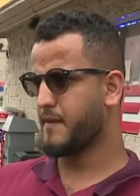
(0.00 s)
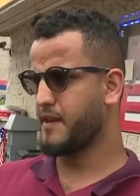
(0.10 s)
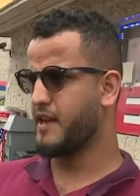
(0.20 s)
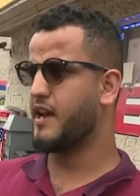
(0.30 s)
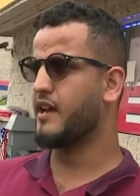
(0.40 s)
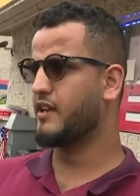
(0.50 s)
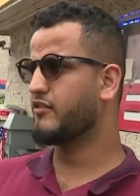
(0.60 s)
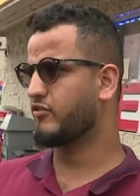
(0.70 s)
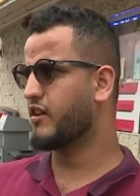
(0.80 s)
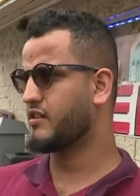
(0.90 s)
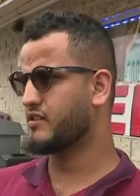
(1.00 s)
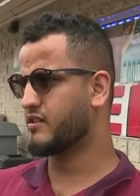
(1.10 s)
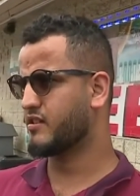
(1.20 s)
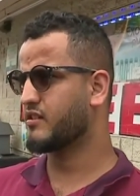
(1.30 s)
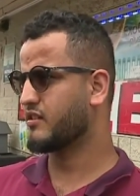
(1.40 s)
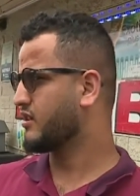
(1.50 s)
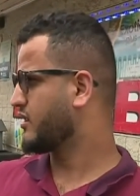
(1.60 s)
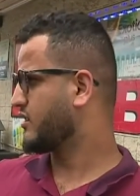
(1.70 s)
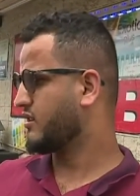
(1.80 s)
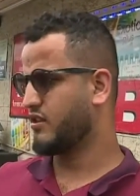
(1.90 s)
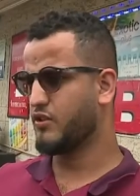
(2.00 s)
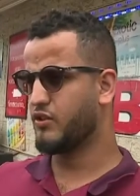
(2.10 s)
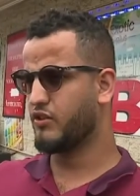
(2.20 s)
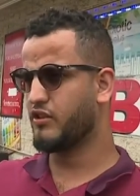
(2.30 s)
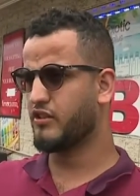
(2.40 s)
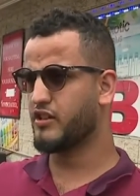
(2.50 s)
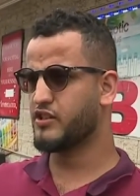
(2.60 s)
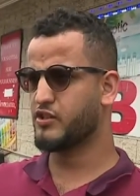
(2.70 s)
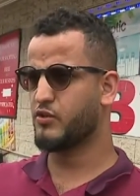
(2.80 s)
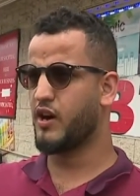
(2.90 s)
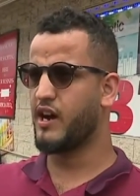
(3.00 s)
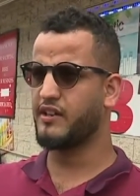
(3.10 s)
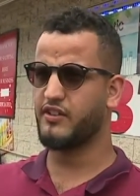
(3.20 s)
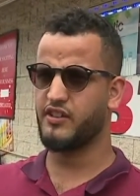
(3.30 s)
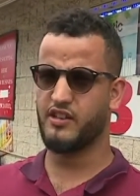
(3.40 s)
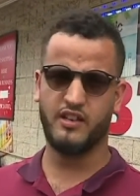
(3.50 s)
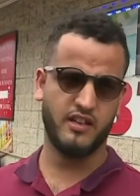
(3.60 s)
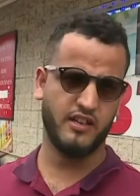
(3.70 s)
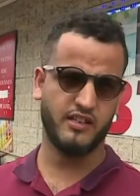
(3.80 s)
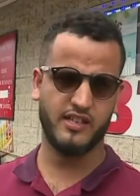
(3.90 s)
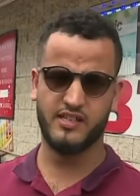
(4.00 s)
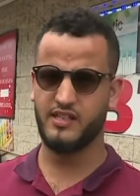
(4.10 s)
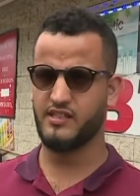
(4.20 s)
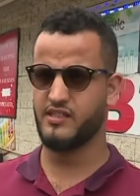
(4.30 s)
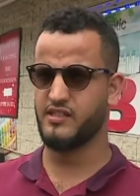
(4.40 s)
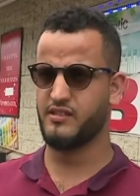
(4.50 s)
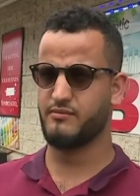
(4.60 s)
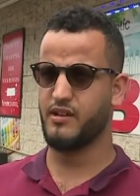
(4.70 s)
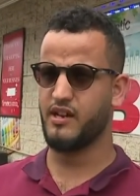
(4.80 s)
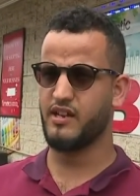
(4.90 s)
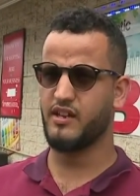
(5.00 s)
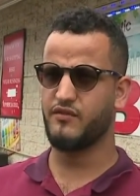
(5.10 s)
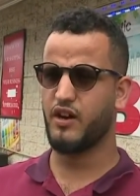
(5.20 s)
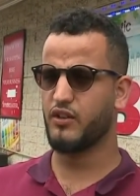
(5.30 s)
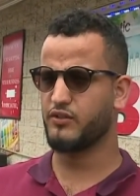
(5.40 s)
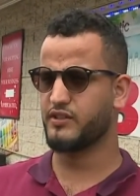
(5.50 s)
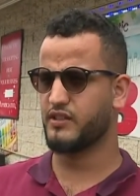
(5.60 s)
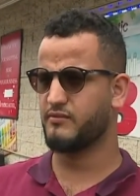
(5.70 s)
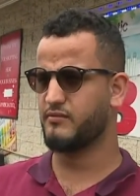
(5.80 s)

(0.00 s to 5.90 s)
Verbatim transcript: Yeah, he runs. He, he runs to hide in the gas stations, but he followed him.